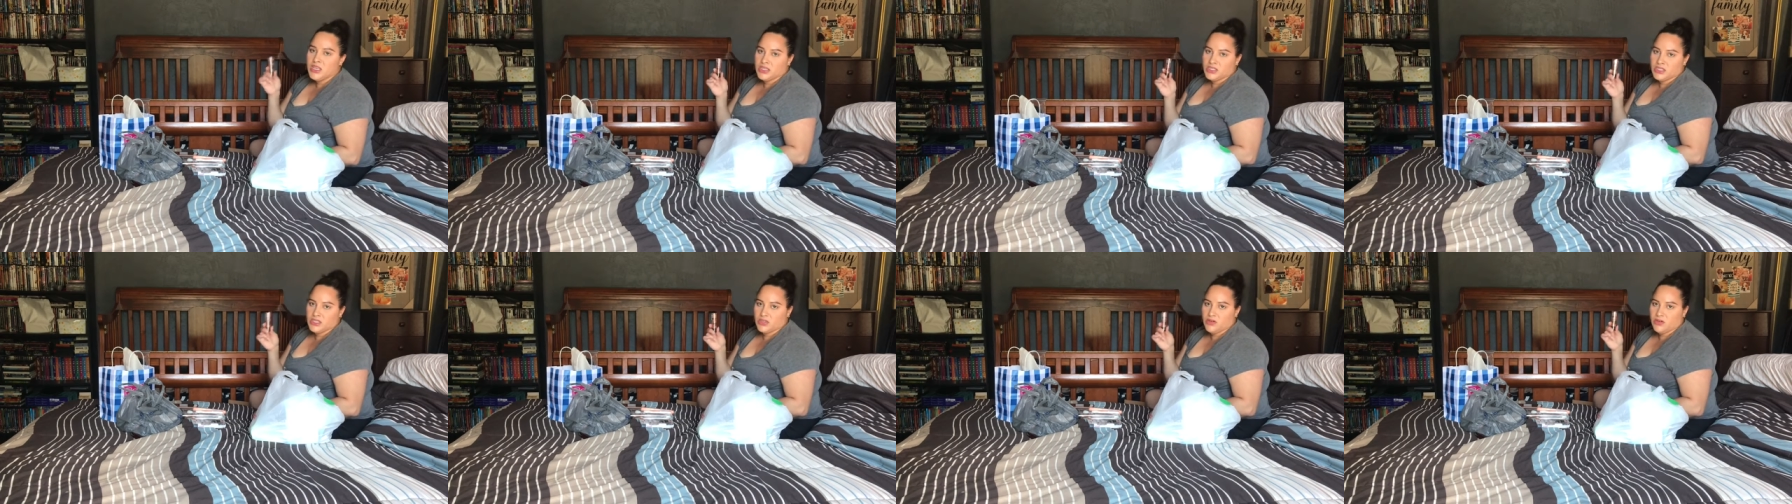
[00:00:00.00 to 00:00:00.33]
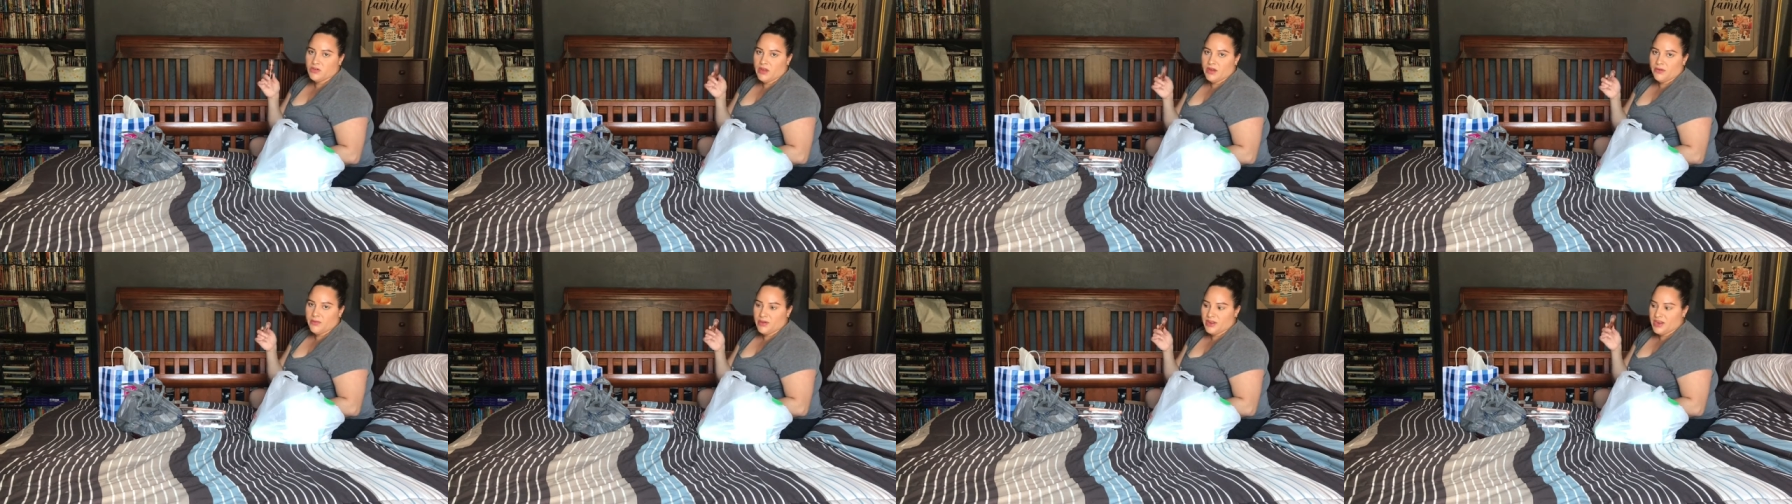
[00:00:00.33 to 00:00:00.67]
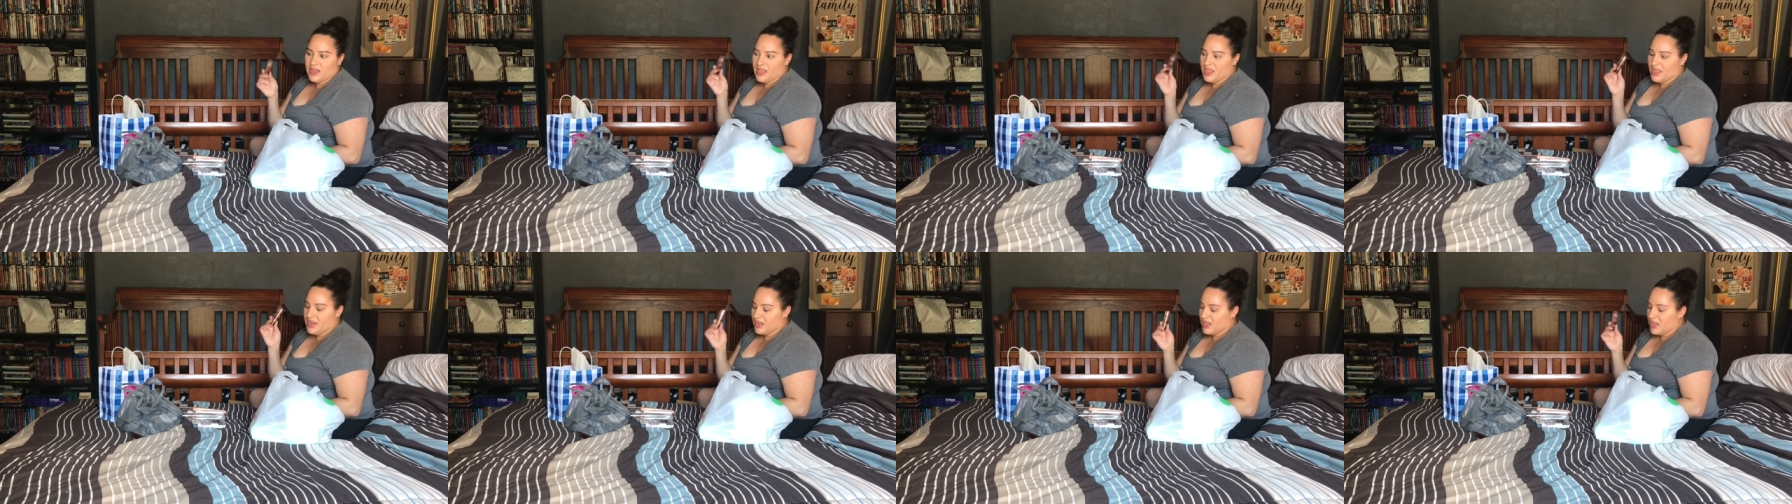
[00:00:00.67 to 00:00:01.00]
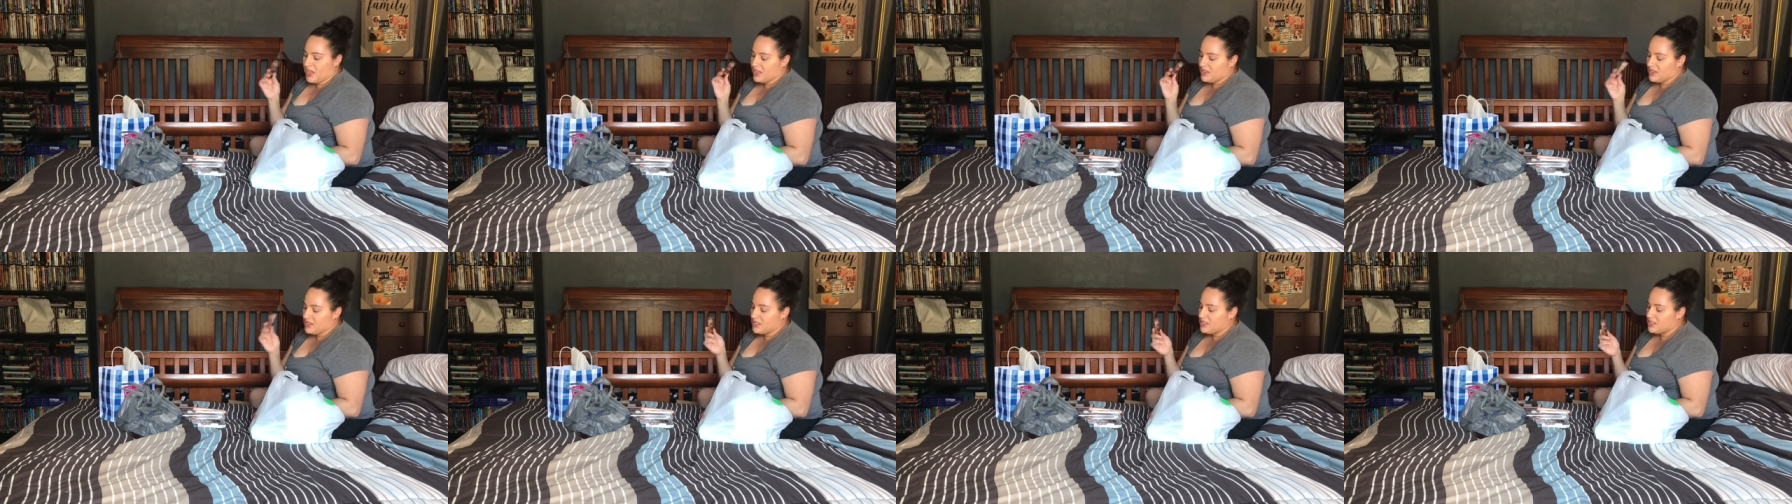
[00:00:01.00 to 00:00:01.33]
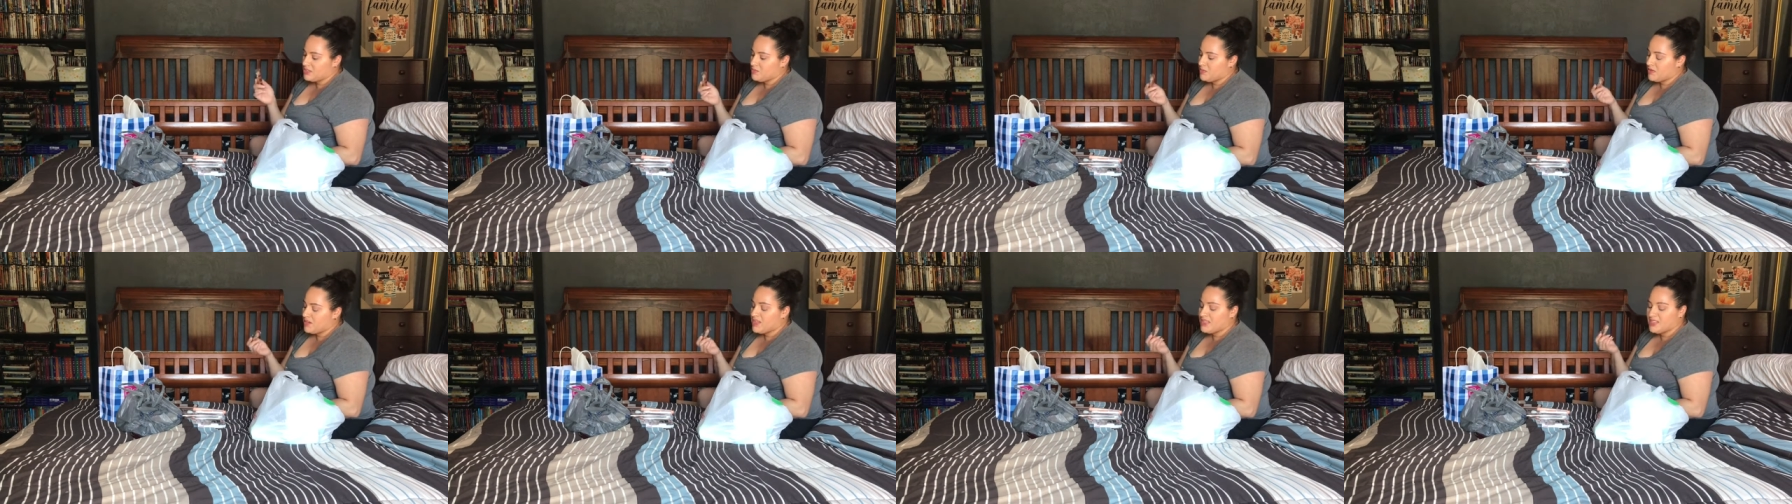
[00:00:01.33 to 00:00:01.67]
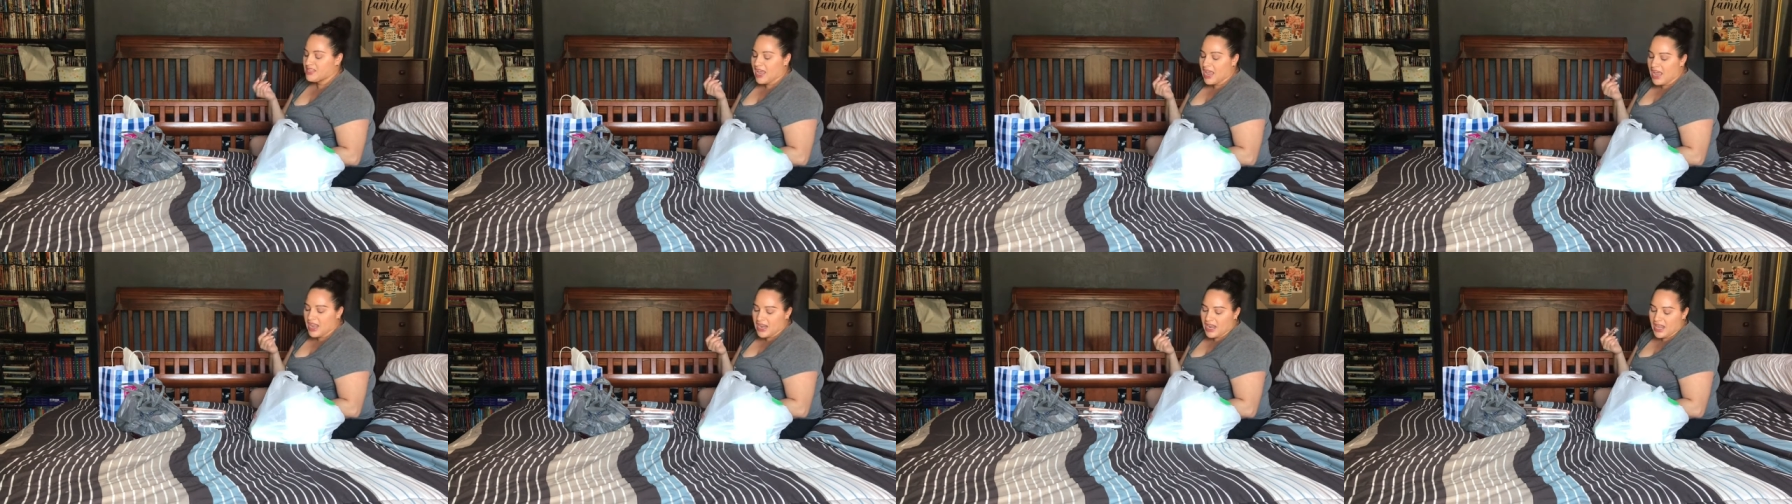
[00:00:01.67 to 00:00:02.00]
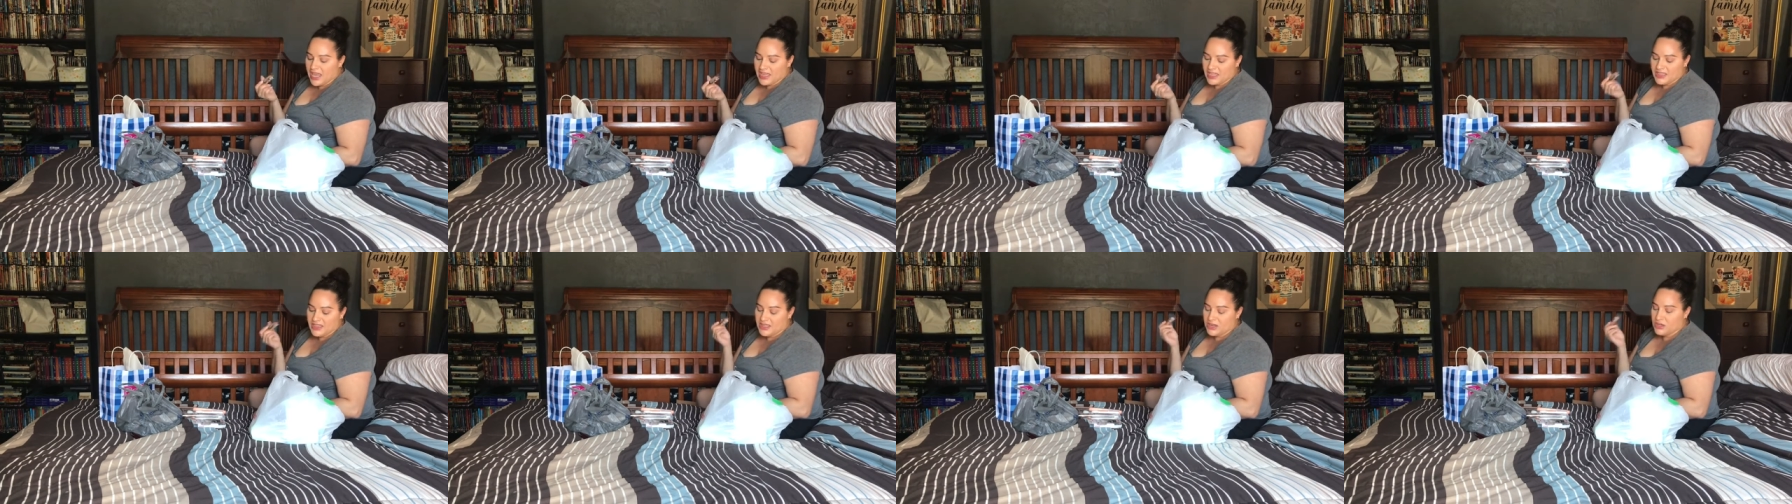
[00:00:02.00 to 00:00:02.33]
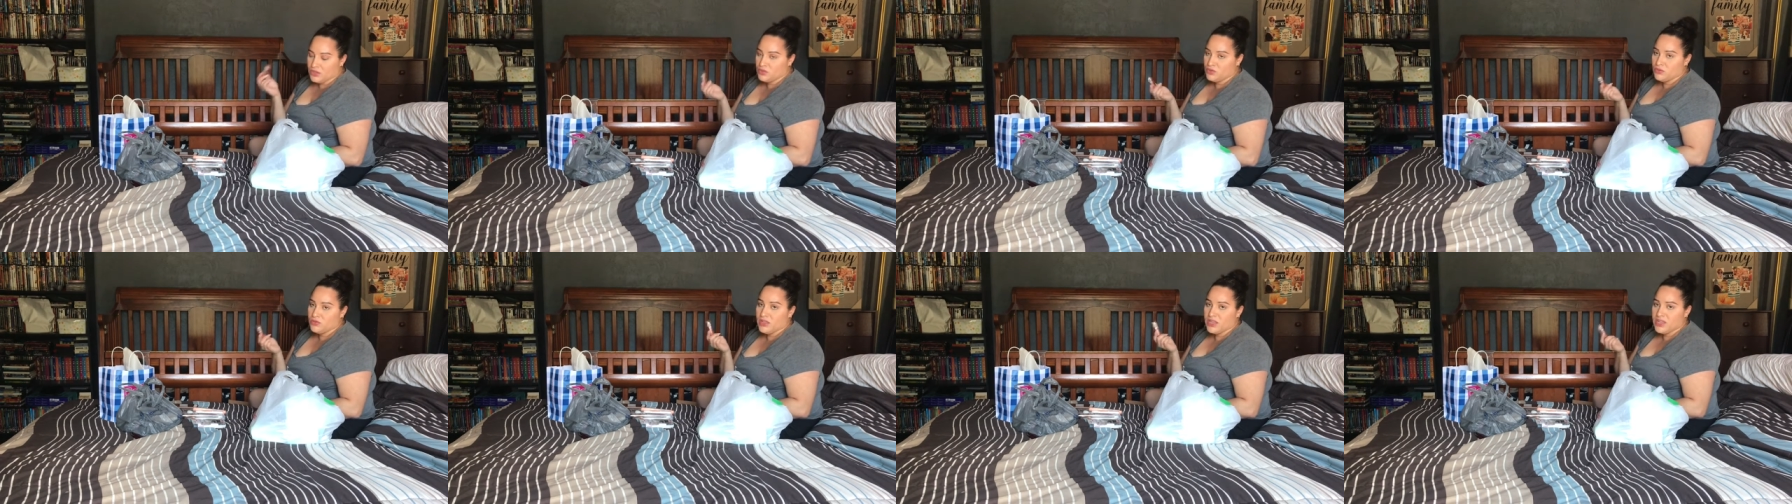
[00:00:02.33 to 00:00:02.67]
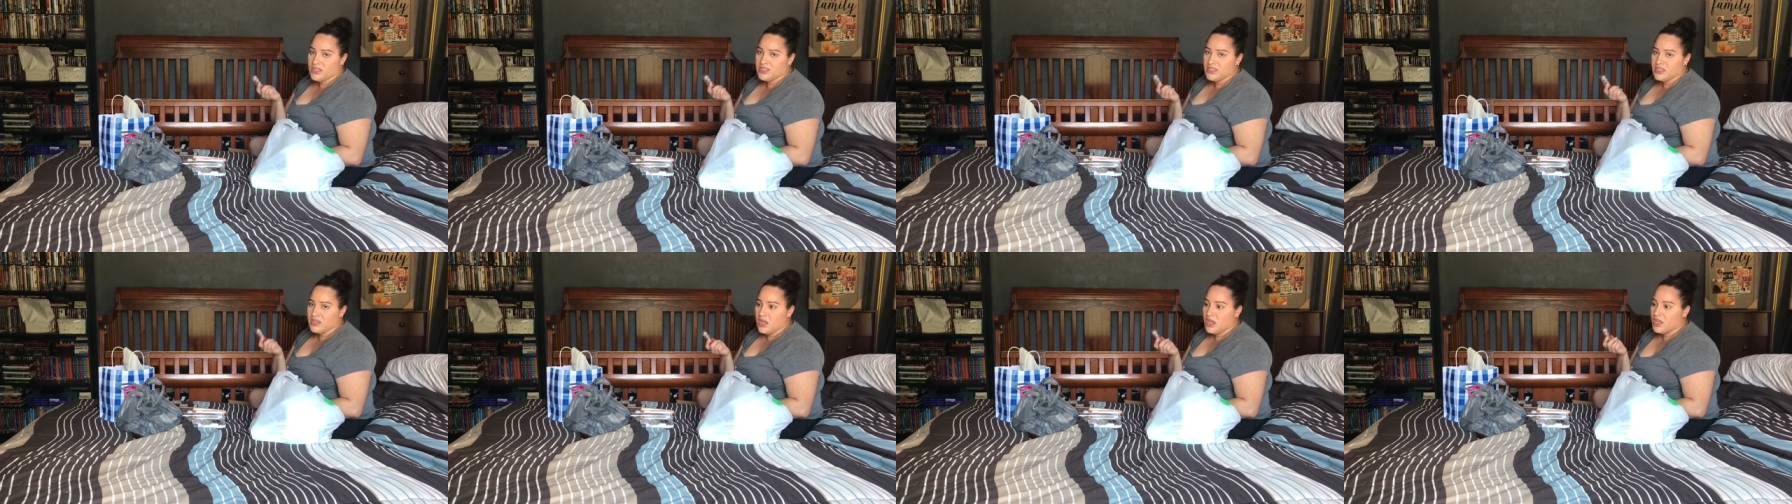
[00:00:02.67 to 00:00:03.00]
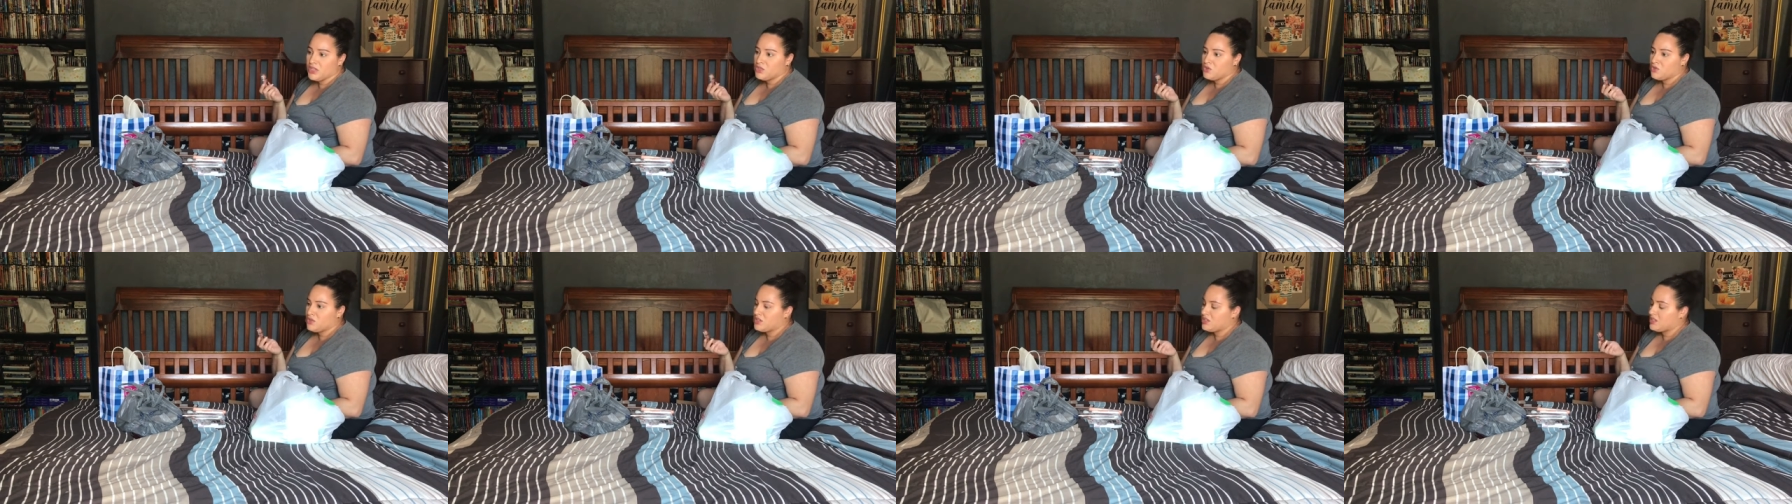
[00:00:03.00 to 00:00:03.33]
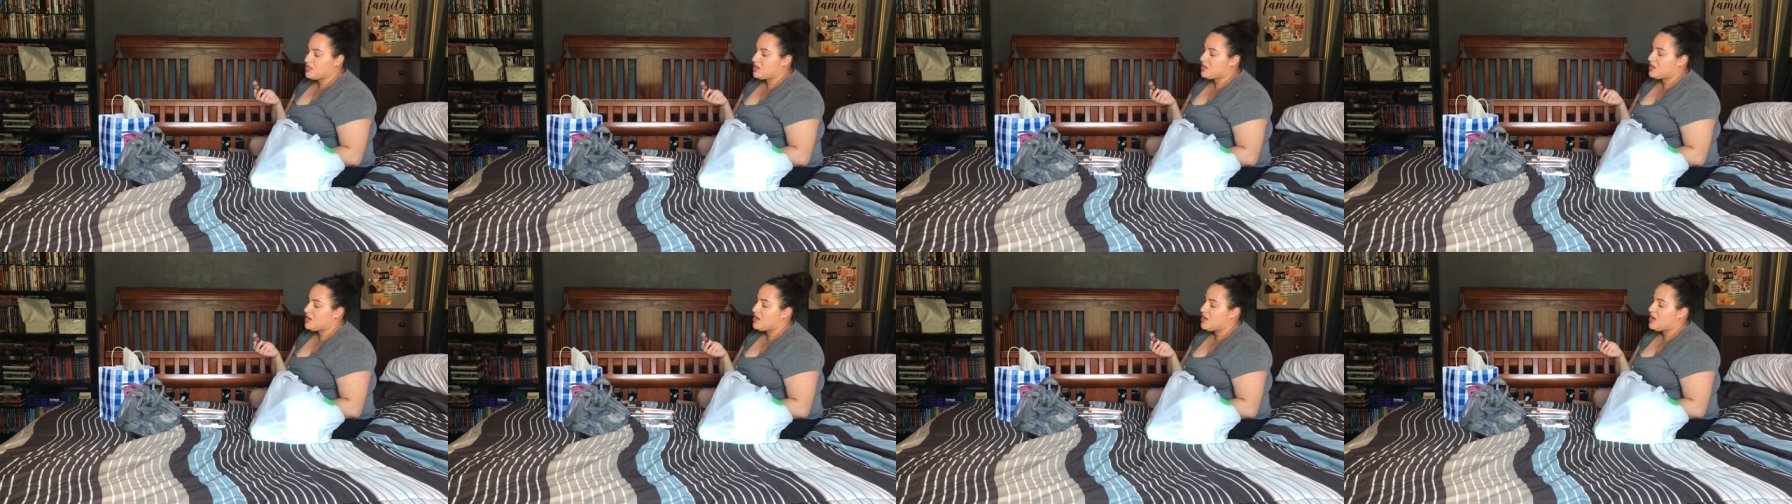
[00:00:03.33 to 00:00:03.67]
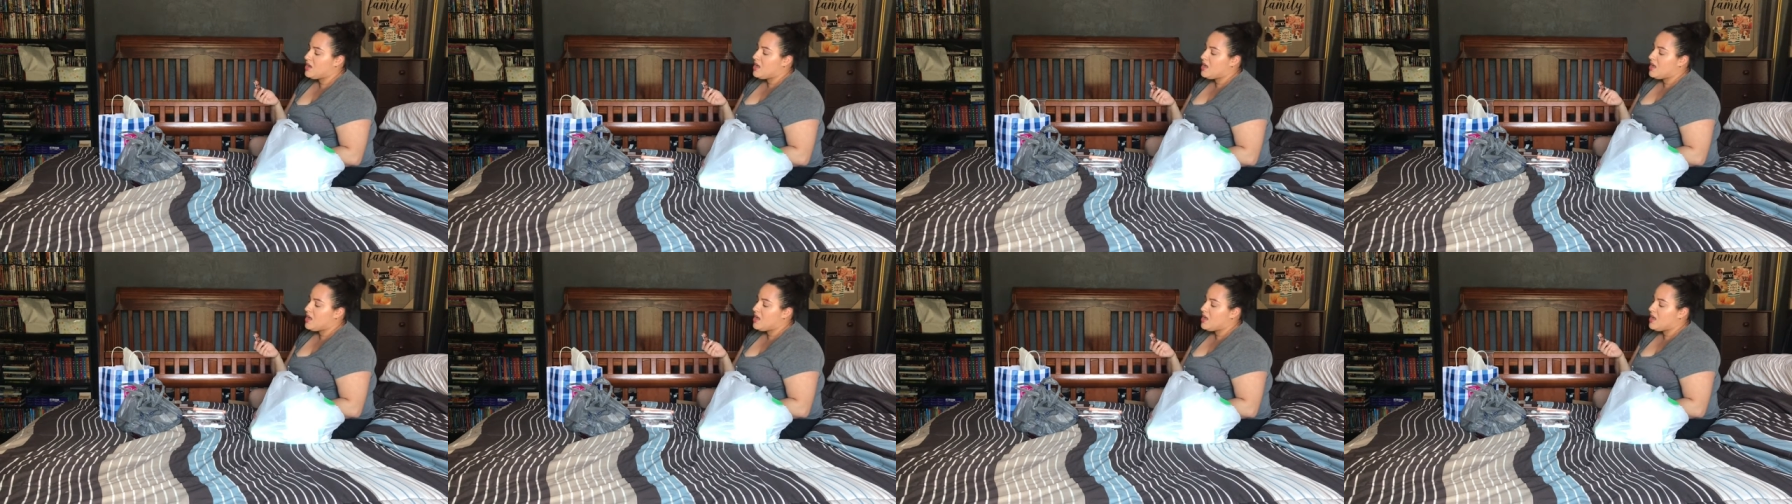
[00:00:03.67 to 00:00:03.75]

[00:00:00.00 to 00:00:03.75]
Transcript: So I went ahead and got this because I like their dual-ended contour stick.